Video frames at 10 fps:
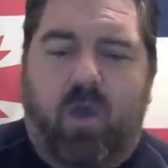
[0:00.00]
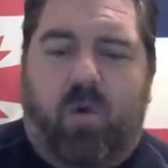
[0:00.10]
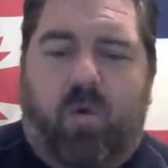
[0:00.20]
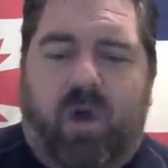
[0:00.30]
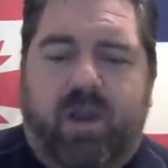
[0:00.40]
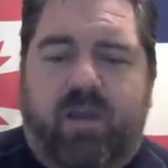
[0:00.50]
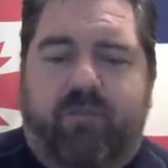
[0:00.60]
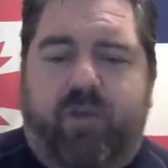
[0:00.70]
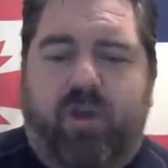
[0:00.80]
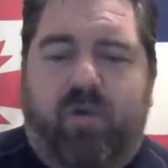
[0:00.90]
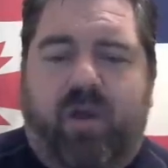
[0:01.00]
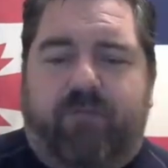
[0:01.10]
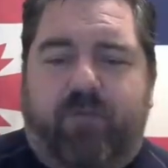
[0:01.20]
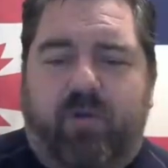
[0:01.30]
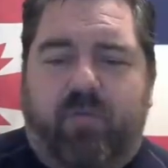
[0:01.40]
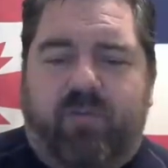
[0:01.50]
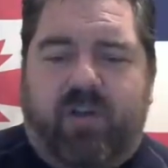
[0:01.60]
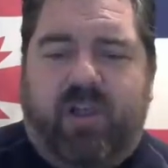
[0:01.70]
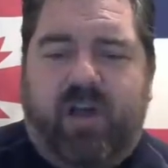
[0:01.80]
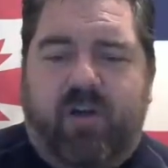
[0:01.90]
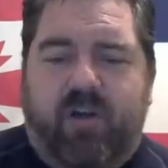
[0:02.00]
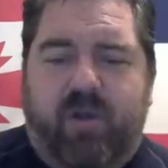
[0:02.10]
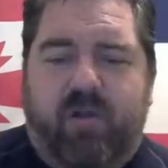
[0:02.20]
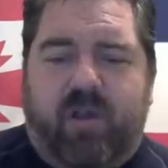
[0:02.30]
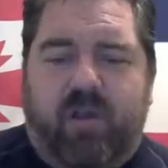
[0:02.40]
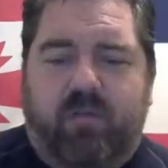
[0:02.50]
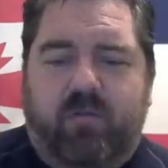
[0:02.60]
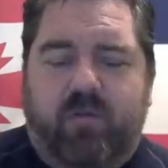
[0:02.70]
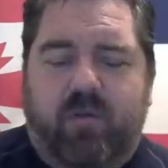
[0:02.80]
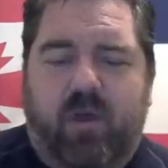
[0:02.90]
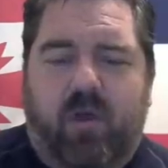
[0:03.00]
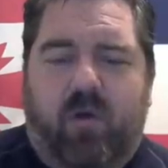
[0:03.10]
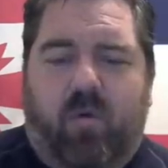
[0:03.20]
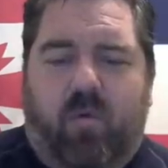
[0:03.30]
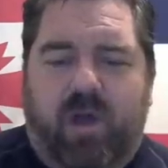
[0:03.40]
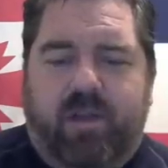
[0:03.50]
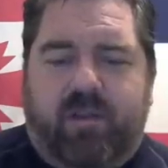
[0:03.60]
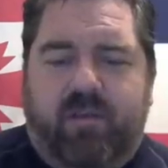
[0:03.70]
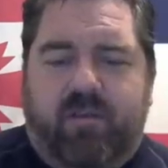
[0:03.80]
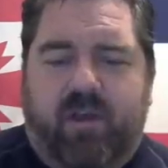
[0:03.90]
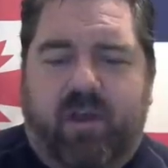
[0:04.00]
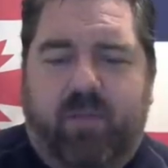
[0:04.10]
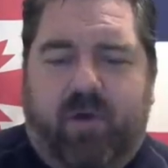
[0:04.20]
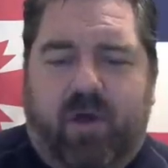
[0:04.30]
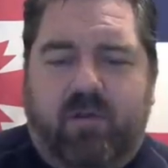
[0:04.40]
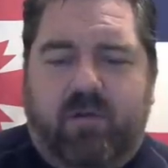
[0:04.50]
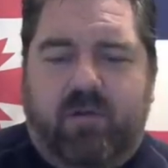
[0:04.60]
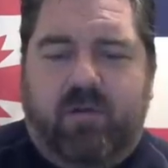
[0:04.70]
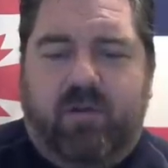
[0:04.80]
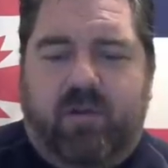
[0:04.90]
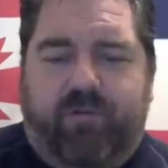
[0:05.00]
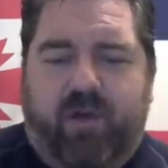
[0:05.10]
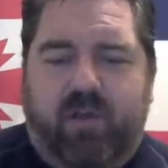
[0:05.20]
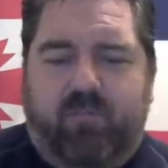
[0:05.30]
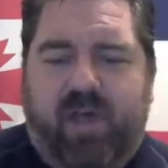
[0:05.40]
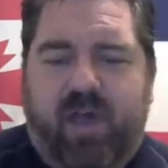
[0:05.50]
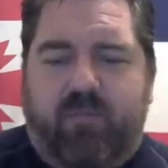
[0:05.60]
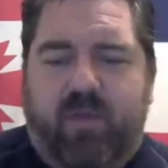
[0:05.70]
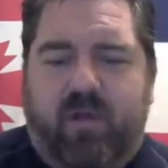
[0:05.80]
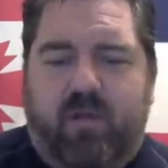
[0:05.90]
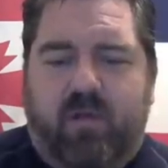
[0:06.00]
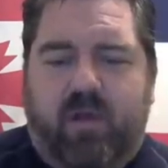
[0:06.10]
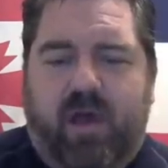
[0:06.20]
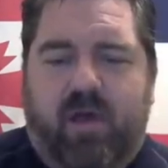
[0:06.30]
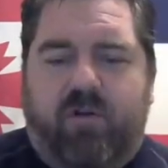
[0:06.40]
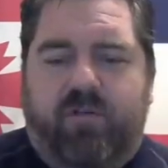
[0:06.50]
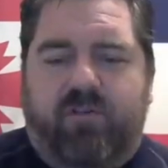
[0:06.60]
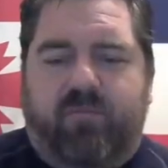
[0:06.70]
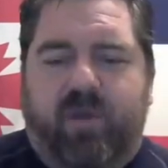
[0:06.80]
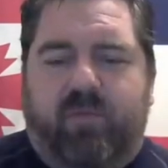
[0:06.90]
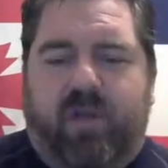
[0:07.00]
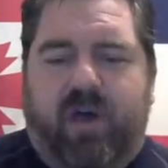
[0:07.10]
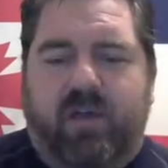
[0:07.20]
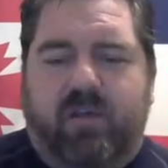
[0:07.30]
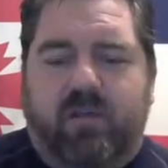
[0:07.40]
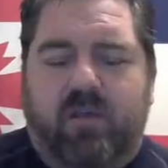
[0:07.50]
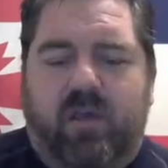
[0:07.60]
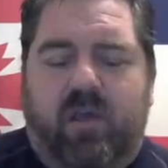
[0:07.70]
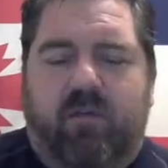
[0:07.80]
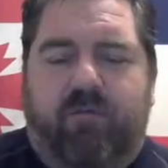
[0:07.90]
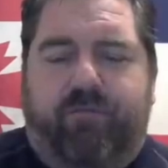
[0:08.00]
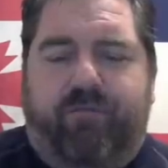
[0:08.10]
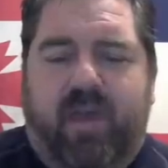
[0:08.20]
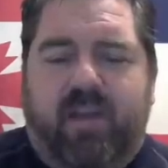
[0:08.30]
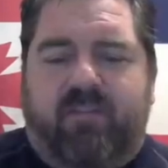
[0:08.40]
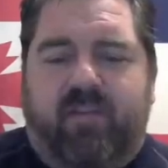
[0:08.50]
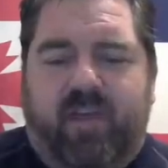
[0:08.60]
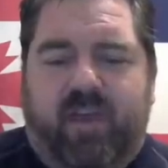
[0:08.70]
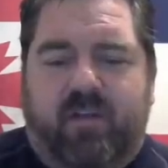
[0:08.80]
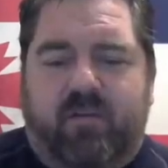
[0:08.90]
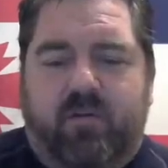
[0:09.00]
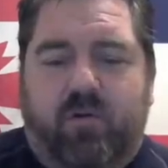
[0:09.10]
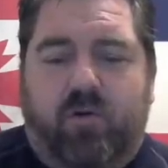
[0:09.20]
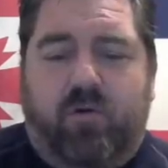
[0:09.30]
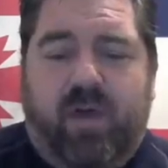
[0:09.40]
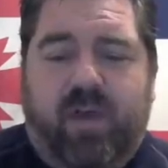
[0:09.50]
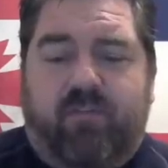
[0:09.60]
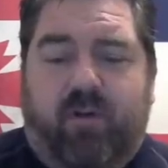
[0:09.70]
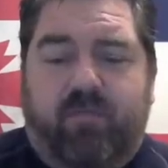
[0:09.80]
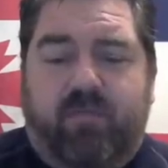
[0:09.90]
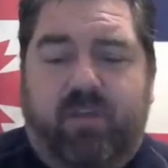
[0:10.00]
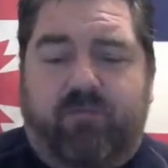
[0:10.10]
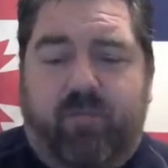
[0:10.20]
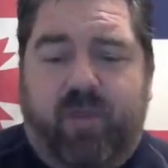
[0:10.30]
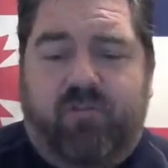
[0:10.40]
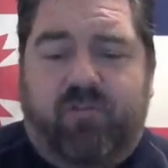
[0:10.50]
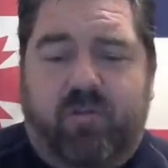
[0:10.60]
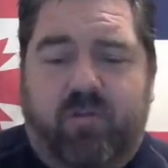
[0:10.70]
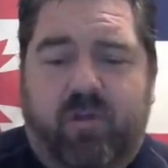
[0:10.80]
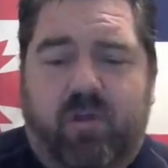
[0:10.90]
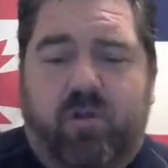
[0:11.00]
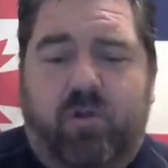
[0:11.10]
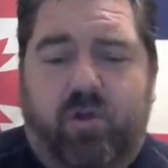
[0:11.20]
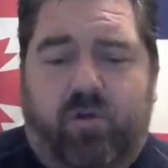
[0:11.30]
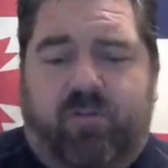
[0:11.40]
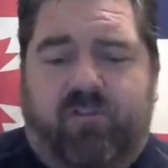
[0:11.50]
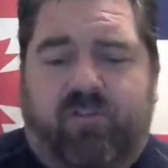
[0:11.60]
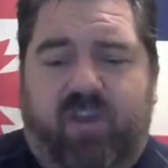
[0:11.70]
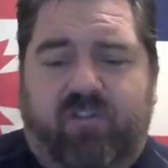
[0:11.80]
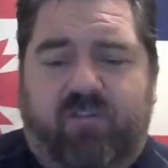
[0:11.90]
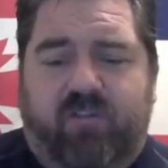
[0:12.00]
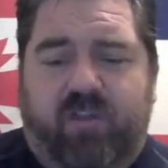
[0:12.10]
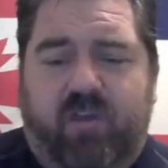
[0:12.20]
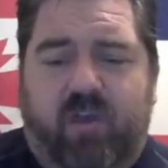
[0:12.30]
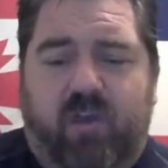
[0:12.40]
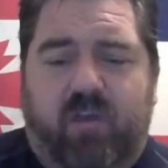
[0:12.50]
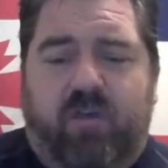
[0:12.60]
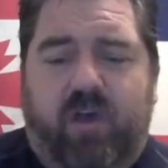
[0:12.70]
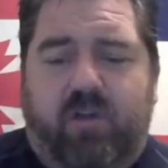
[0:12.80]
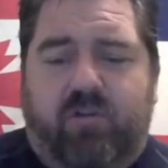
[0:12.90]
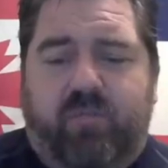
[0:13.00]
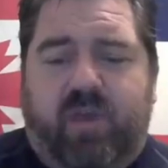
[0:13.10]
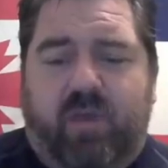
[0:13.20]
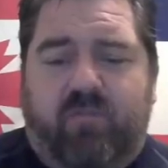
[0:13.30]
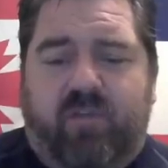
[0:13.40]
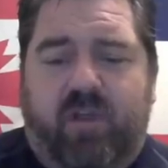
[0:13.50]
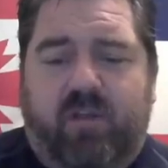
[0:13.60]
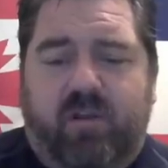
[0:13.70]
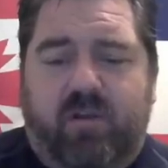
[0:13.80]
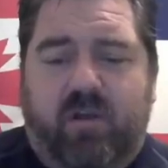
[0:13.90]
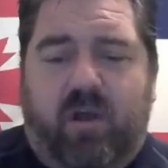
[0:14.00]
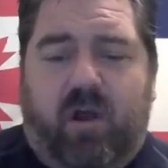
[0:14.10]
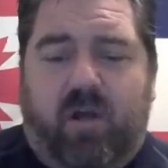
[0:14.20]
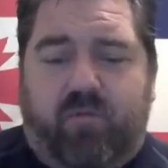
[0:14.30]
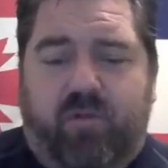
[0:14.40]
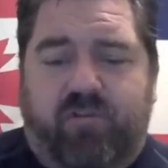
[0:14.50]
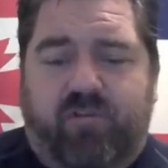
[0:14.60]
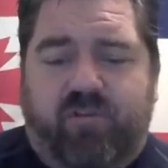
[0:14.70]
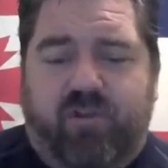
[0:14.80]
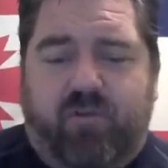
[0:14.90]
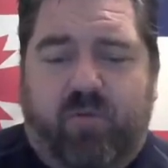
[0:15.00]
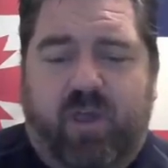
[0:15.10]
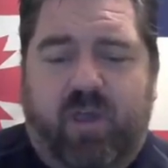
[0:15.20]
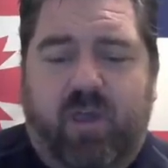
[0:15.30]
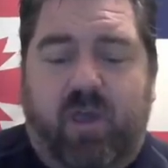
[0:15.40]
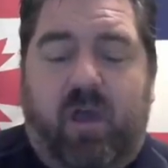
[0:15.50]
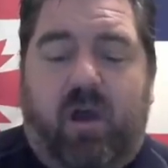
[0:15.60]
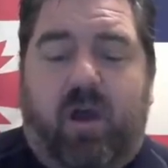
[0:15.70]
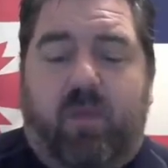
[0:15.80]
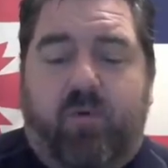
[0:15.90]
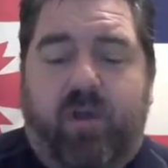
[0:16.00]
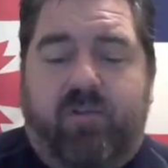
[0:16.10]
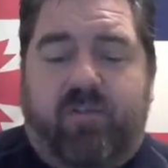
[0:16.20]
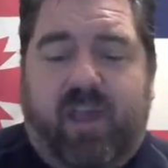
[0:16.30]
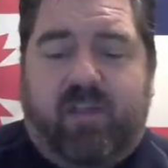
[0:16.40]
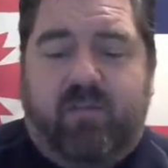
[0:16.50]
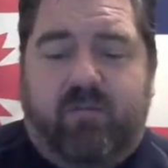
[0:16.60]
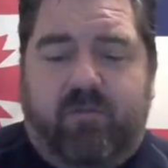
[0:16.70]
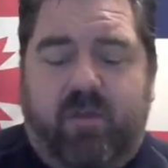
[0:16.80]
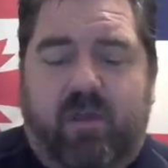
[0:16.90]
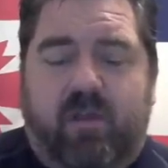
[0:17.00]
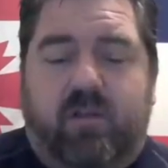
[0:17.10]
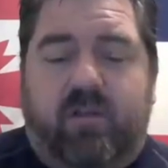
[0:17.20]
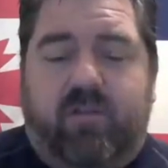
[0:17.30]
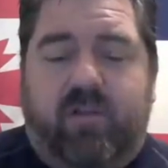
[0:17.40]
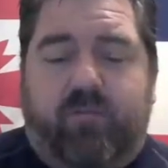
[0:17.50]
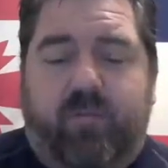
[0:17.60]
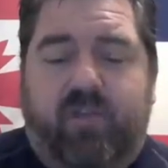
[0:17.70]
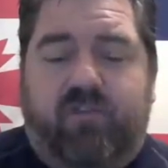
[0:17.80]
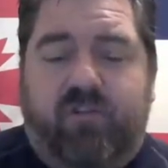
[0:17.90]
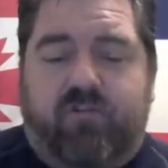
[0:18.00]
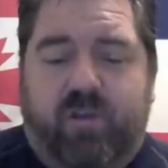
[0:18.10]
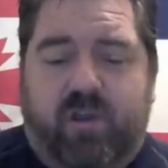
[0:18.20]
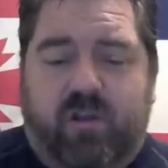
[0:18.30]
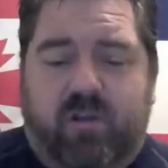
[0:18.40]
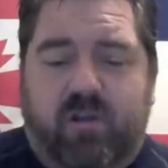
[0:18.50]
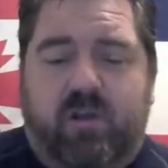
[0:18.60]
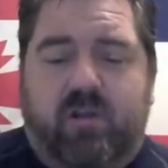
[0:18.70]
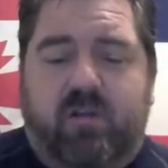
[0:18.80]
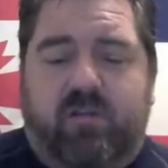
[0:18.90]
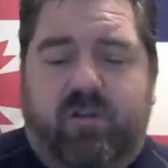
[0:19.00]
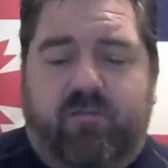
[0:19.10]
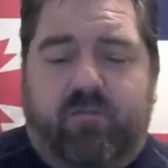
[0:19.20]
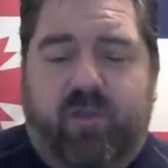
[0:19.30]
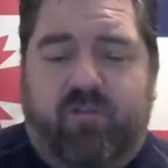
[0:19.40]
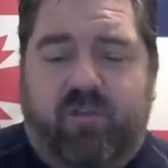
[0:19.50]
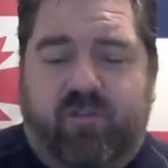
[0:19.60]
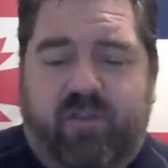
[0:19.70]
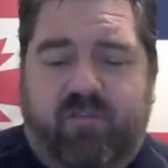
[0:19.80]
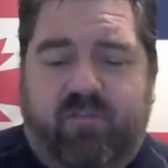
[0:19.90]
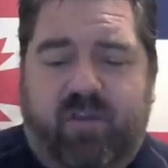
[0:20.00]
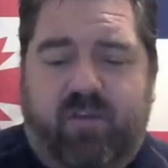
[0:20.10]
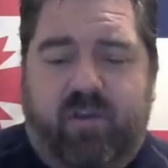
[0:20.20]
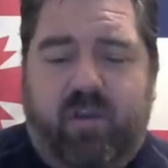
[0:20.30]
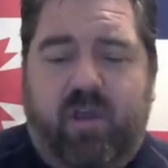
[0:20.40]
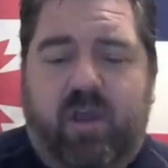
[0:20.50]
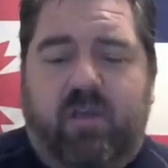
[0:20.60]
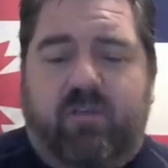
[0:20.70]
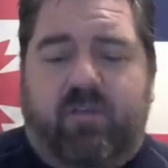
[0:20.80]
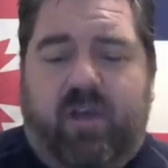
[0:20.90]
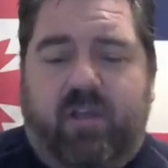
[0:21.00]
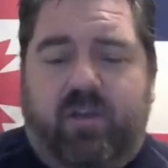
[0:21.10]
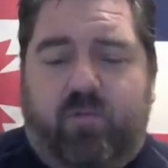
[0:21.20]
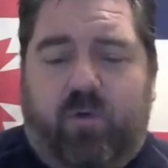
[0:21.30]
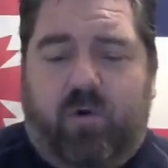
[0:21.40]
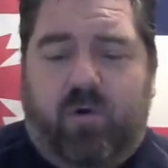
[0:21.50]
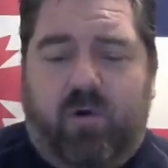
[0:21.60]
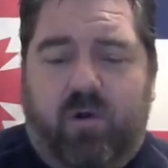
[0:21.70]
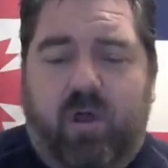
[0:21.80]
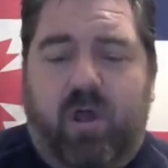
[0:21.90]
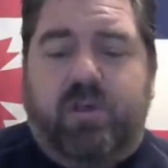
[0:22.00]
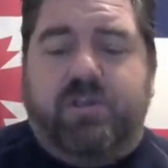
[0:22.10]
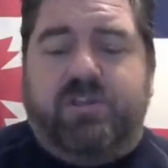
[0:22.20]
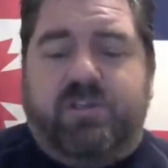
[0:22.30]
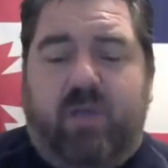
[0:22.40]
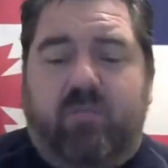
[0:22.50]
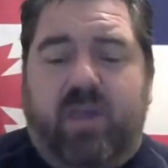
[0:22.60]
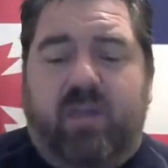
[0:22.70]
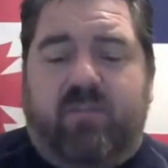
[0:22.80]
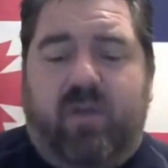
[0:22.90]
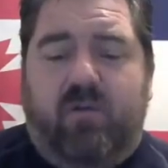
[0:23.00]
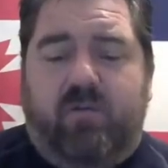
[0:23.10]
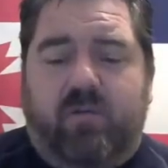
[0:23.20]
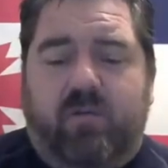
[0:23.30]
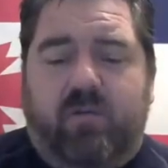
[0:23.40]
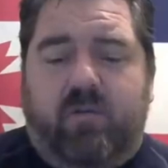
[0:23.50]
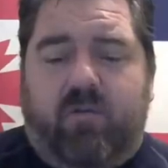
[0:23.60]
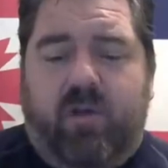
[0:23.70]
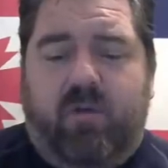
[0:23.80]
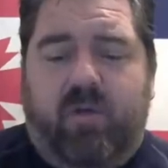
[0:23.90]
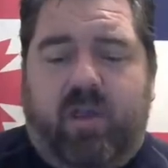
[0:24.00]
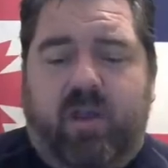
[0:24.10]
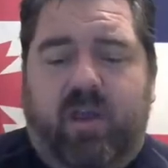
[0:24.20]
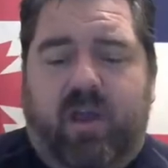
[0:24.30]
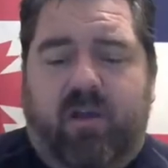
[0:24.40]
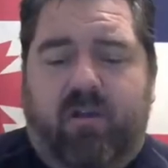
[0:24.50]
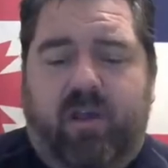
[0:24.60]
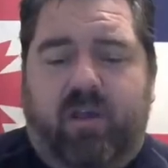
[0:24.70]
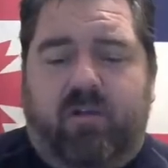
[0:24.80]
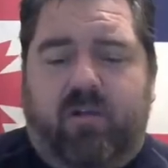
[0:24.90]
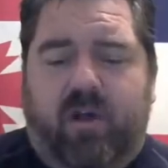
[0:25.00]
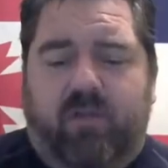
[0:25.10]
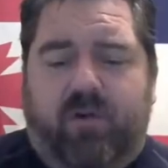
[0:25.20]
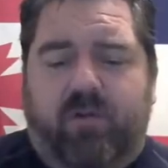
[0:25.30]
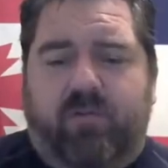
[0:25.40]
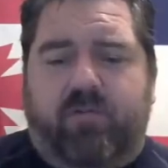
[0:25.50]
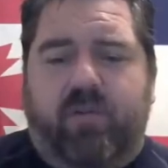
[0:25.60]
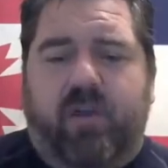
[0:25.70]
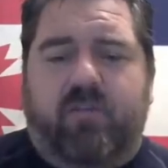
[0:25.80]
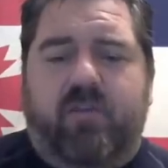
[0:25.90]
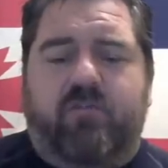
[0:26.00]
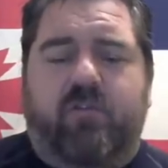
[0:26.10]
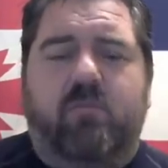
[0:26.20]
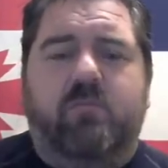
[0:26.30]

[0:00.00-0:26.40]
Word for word: What if Hugh Hefner was a clown in America? What is a honeypot? Define blackmail. How could this be applied? Fantasyland. Who has all of the information? No such agency. The hunter becomes the hunted. Operations underway. Operators active. Disinformation is real. Disinformation is necessary. Silent war. Some gets out. The Great Awakening, Iron Eagle, Godfather 3, etc.